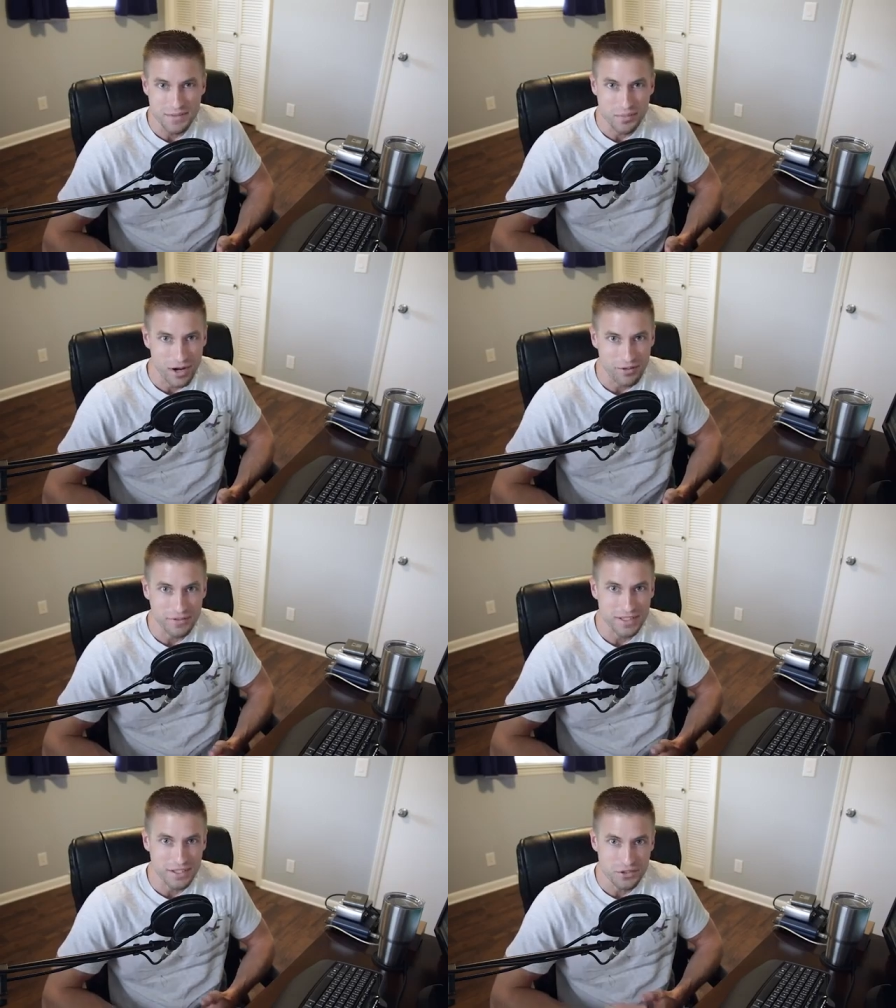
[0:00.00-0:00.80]
the
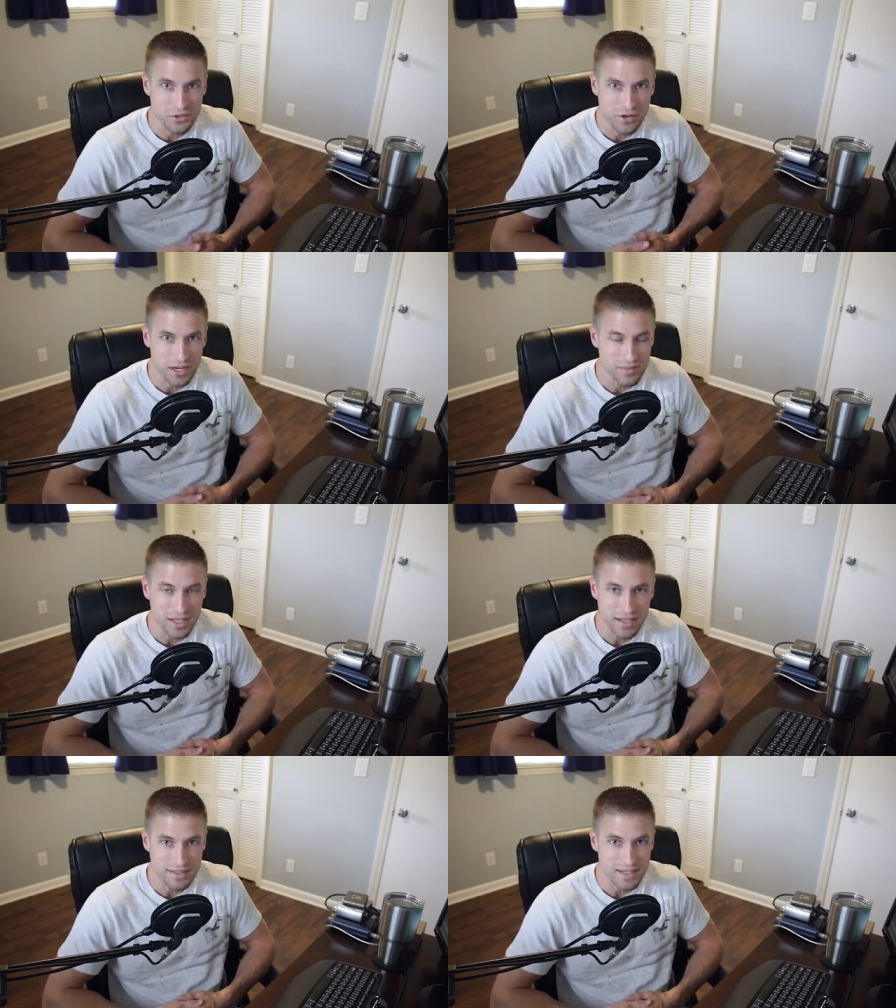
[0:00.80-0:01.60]
prophet in
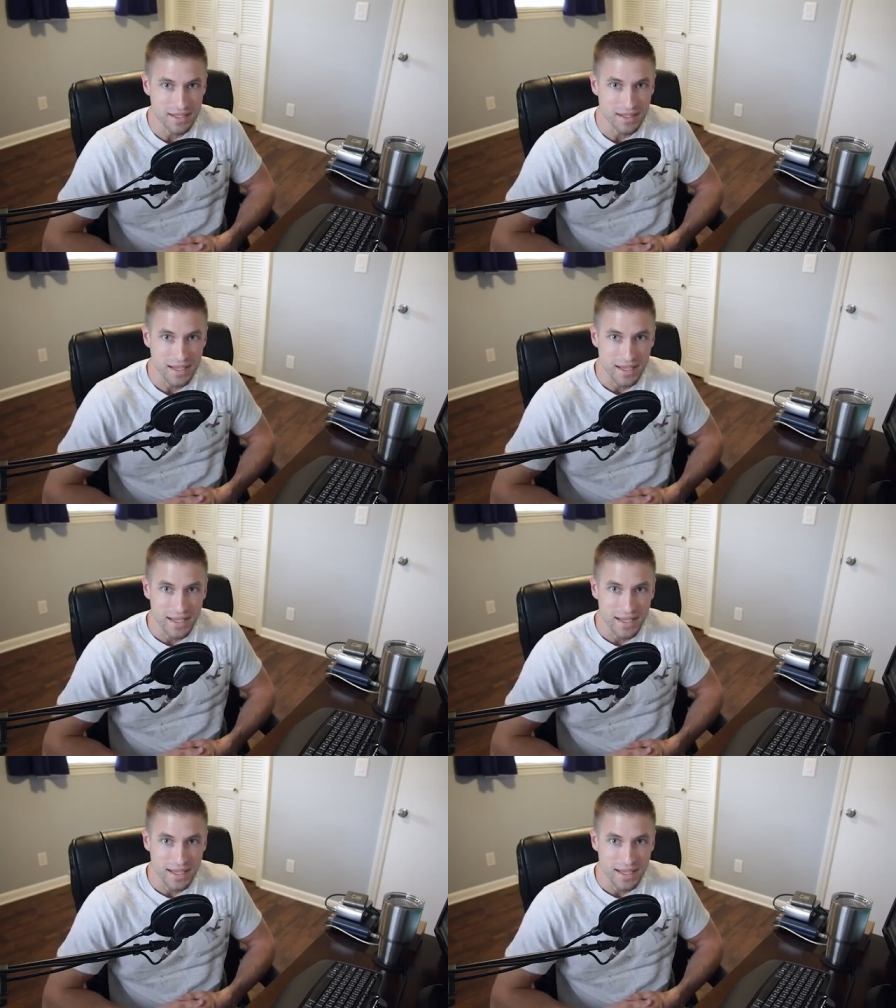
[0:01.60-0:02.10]
Deuteronomy 18